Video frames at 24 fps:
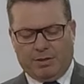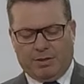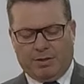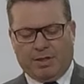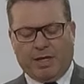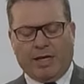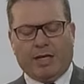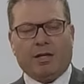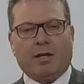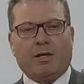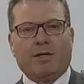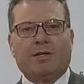
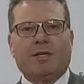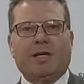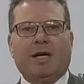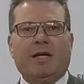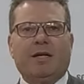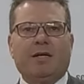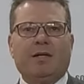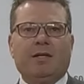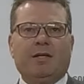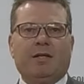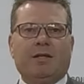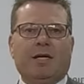They
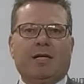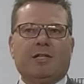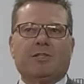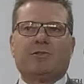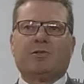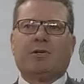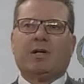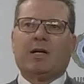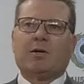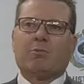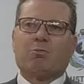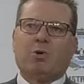located in that
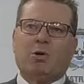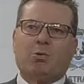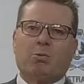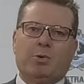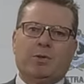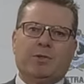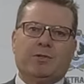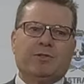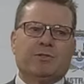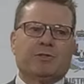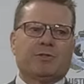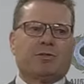truck what we
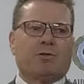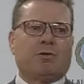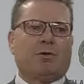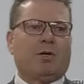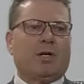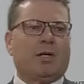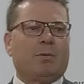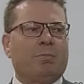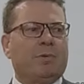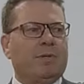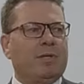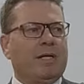
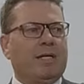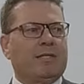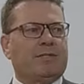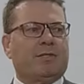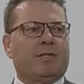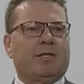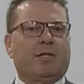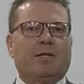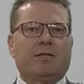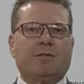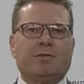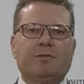describe as
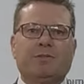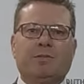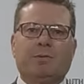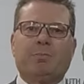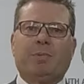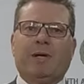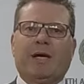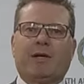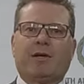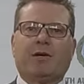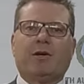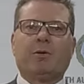a
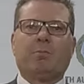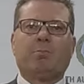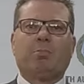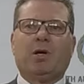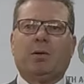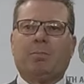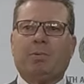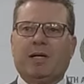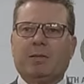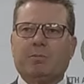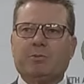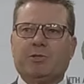tobacco
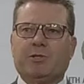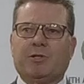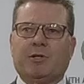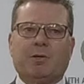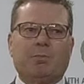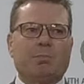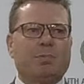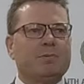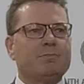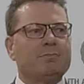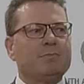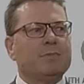pop-up
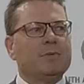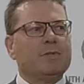shop.